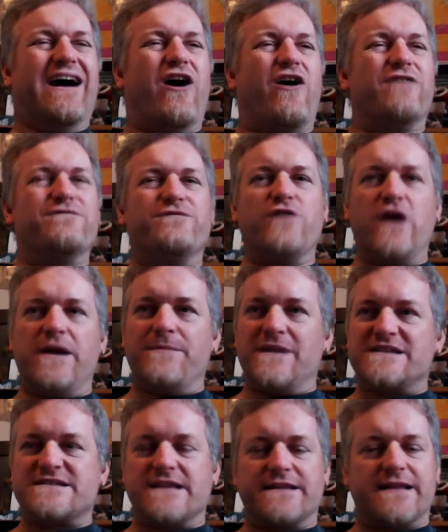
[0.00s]
are very
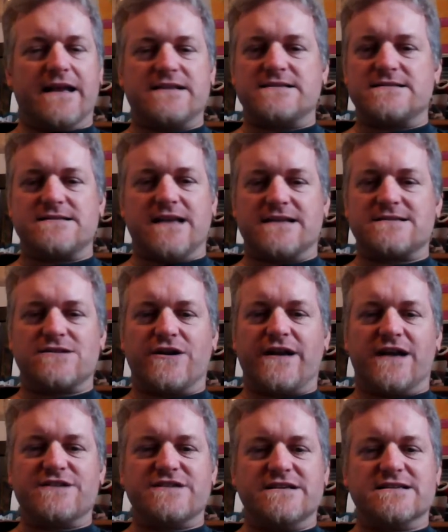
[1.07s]
much that that's, that's not
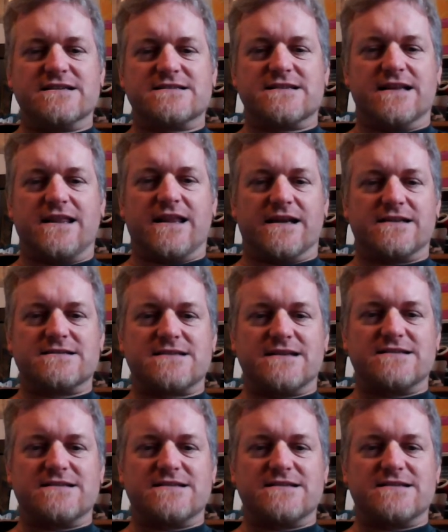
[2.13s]
how Jesus did things.